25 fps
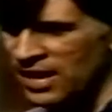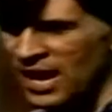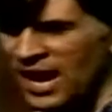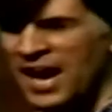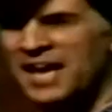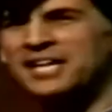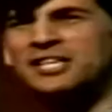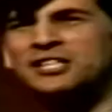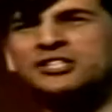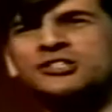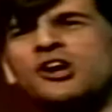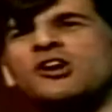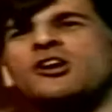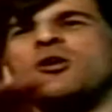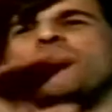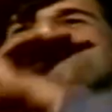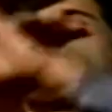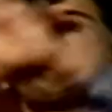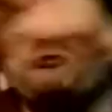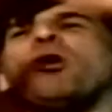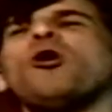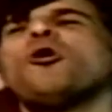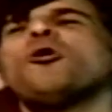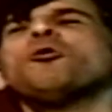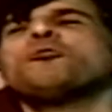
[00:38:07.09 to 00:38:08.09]
And it's got a
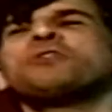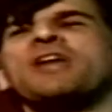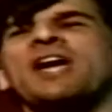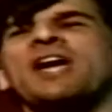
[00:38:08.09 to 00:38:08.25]
board